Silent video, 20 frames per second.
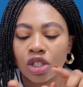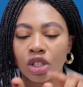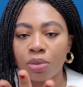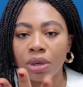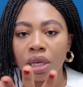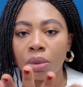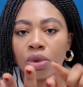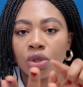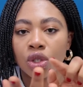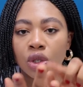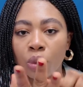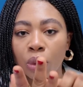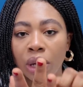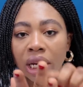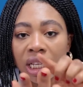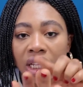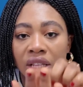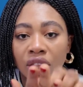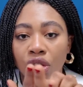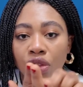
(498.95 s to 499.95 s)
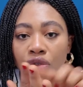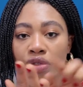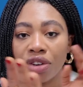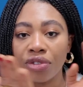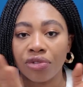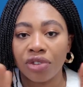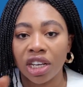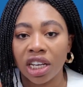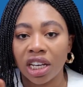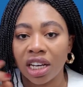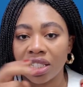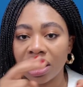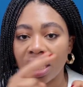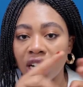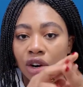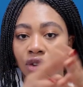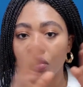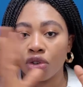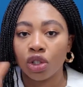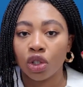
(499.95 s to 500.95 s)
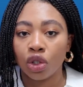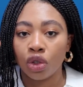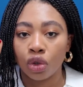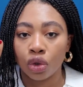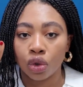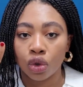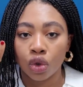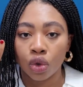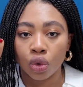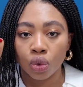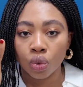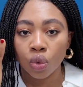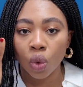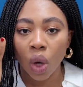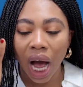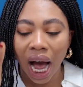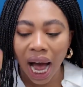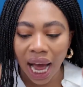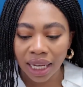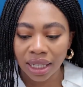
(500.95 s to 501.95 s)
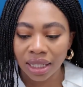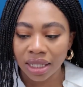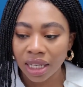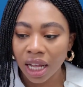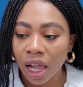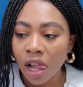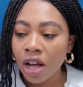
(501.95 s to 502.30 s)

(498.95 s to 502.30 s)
to be able to wear it in 3 fingers across your 2 hands.